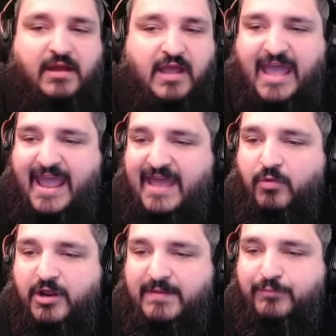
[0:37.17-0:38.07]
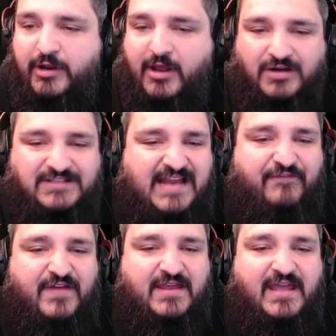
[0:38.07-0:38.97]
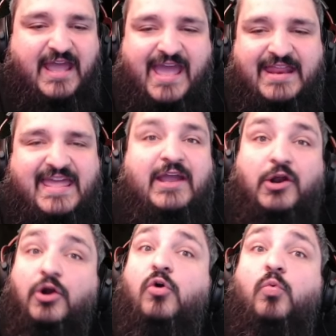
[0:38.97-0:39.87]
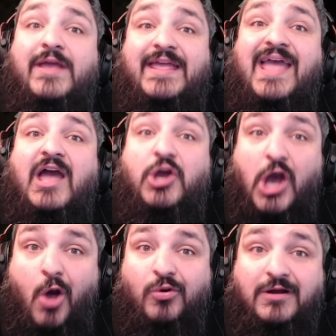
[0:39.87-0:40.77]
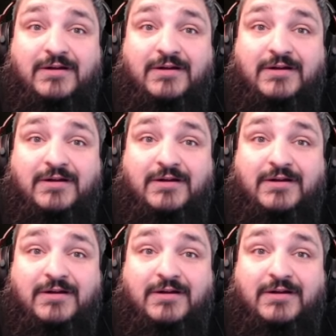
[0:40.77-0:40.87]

and we're going to be putting our stuff in, and here we go.